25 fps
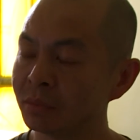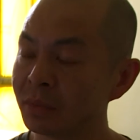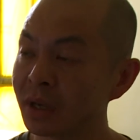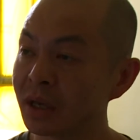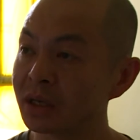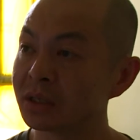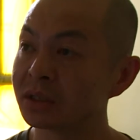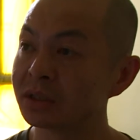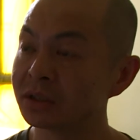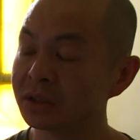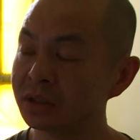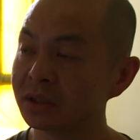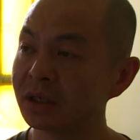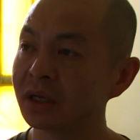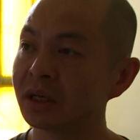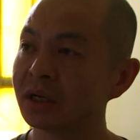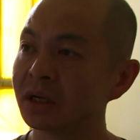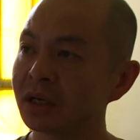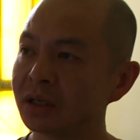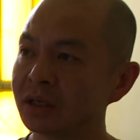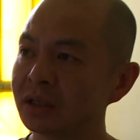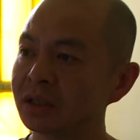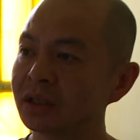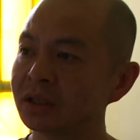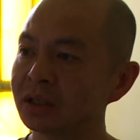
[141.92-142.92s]
So
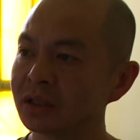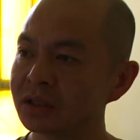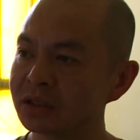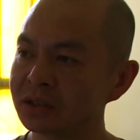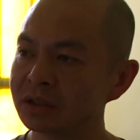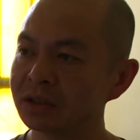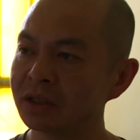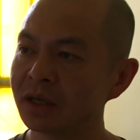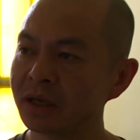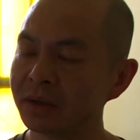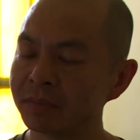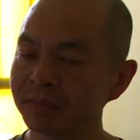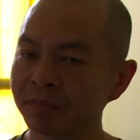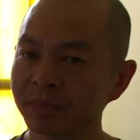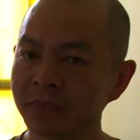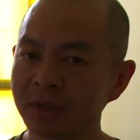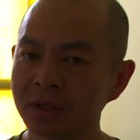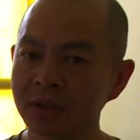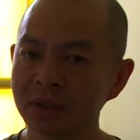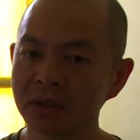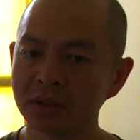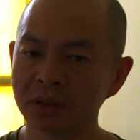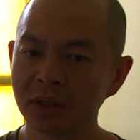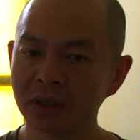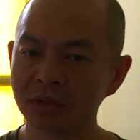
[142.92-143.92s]
although this is the first
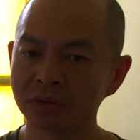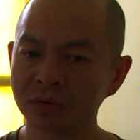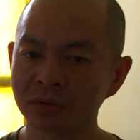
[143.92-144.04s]
time with